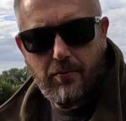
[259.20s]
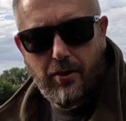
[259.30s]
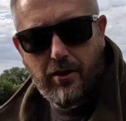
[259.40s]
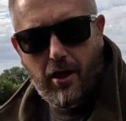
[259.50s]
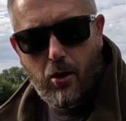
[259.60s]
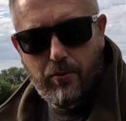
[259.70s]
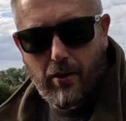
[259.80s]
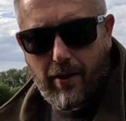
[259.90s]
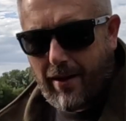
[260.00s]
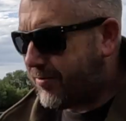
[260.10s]
I'm on the
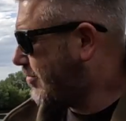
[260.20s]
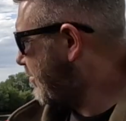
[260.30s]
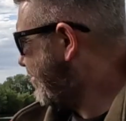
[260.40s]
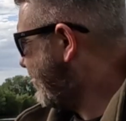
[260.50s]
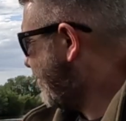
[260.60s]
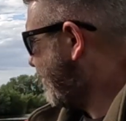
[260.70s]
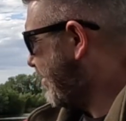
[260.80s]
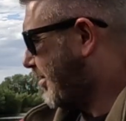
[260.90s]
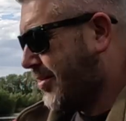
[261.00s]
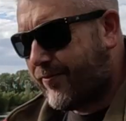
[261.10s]
GoPro now.
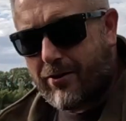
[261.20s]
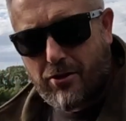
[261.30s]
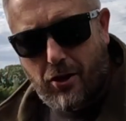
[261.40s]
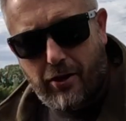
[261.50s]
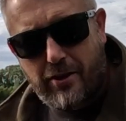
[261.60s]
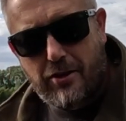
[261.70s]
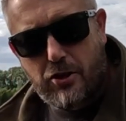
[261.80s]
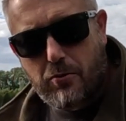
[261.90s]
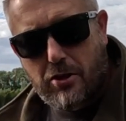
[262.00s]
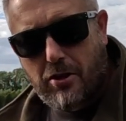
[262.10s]
Decided to
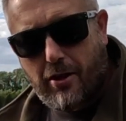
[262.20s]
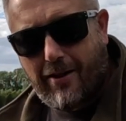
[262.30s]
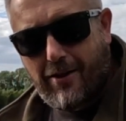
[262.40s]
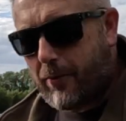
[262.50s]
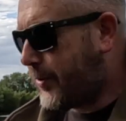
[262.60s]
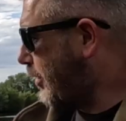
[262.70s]
switch it on a little bit